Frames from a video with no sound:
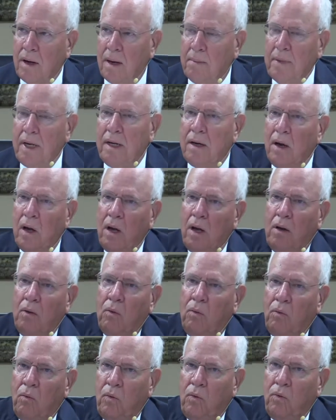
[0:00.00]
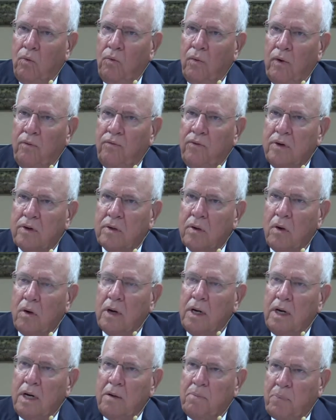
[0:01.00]
I mean, if you're
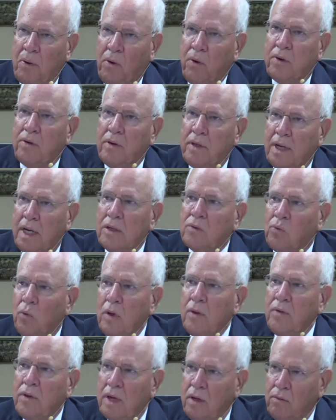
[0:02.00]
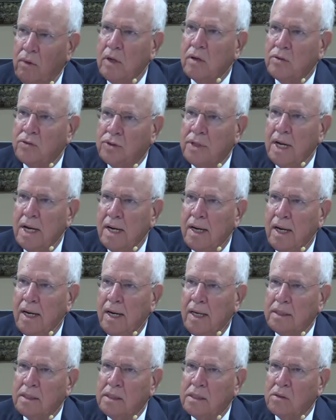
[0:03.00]
talking in poetry, that's one thing. We understand that
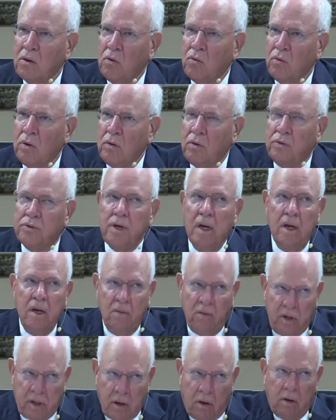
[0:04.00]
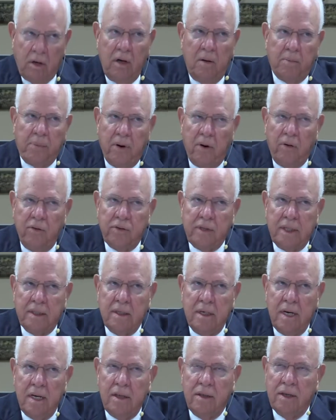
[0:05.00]
has its own rules. You're talking in prose, that's
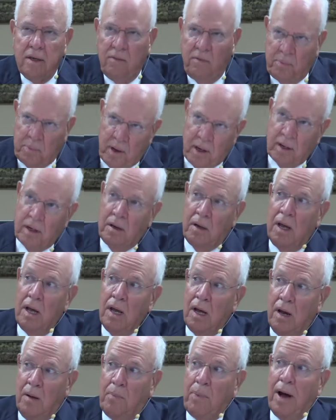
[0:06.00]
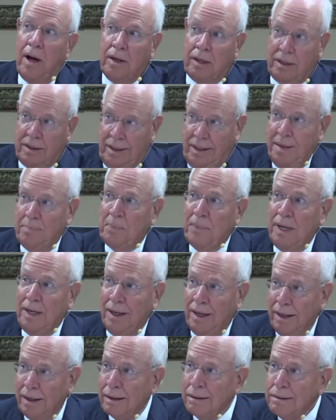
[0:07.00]
another thing. We're talking apocalyptic
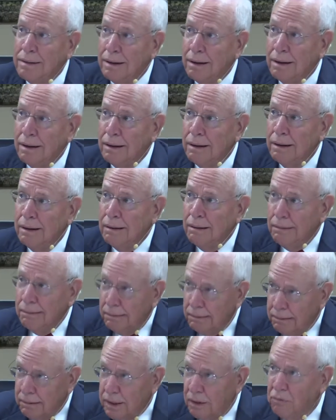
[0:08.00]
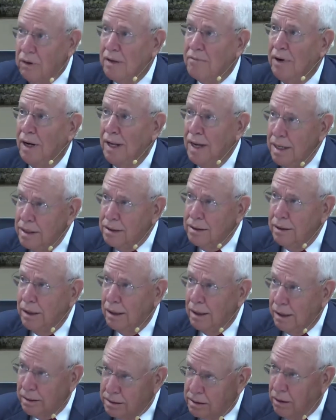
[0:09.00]
literature, the Revelation.
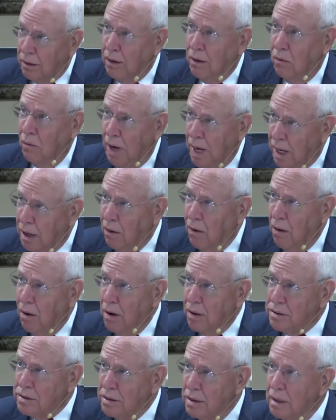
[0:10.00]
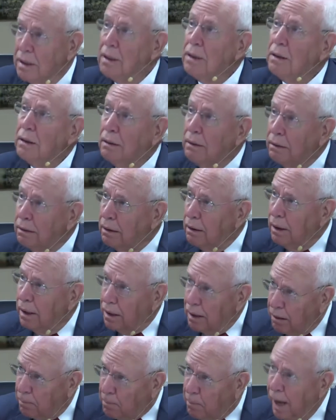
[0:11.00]
I saw a white horse
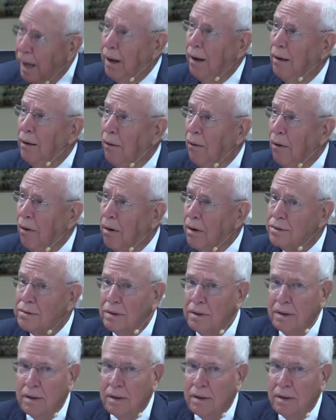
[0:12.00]
and a pale horse.